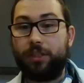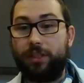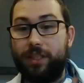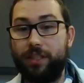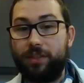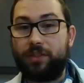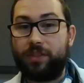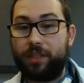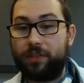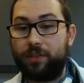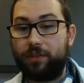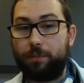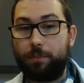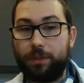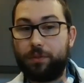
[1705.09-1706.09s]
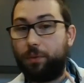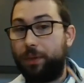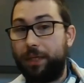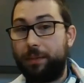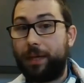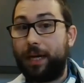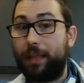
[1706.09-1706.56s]
distance
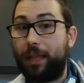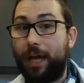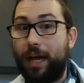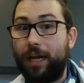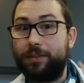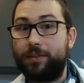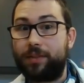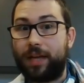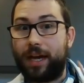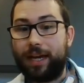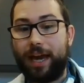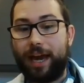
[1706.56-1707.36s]
between my lines I